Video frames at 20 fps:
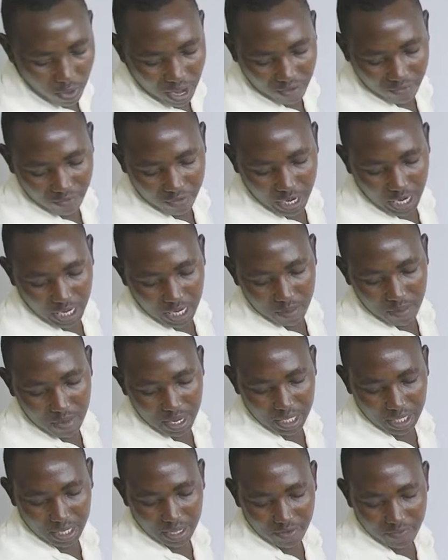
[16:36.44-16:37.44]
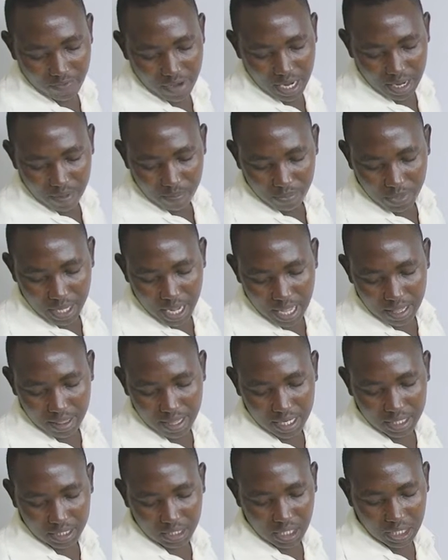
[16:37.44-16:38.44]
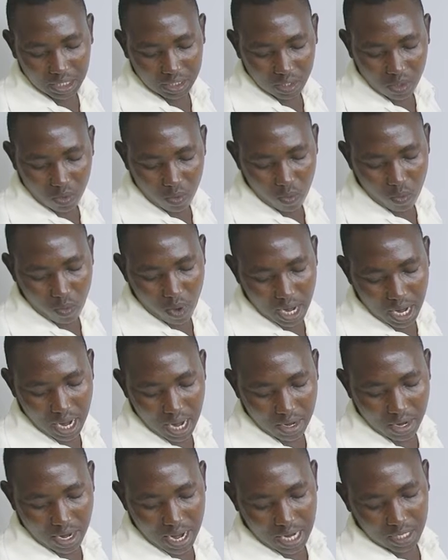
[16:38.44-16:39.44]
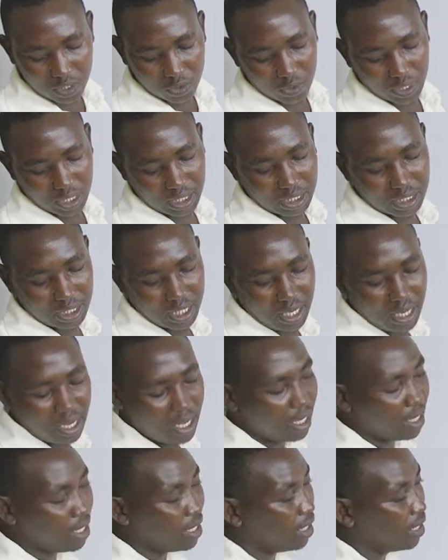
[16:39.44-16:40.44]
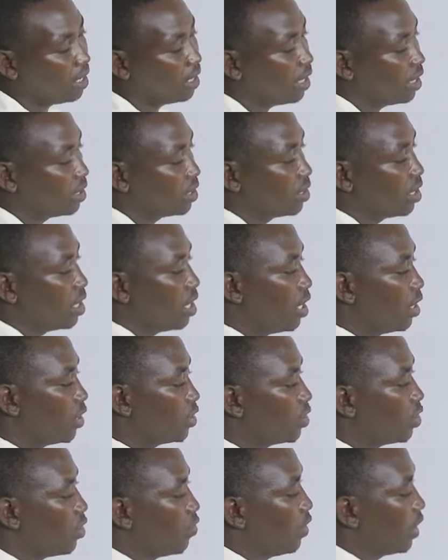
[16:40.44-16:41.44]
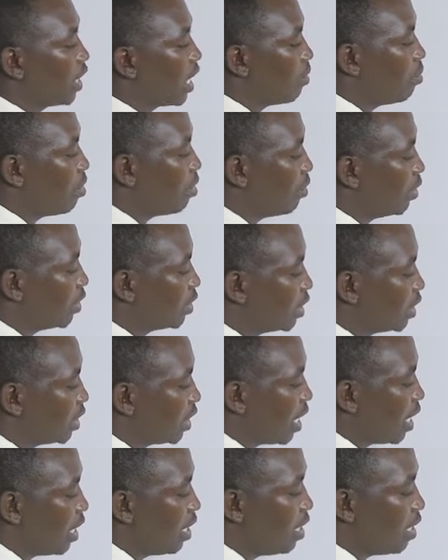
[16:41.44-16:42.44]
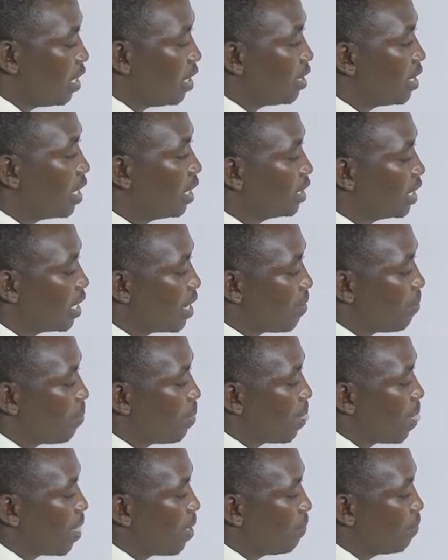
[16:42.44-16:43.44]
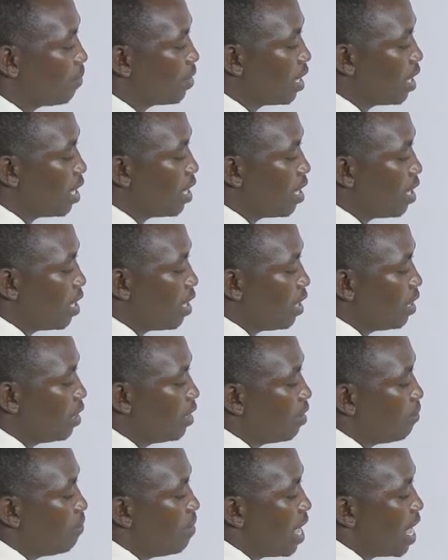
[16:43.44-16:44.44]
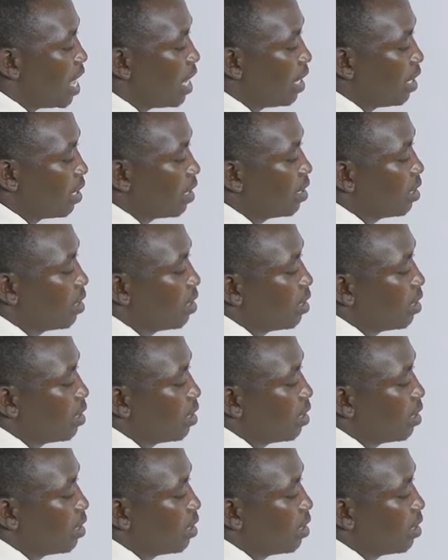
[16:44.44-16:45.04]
we have already been given, and that is 120 degrees. So we can be able to say that the bearing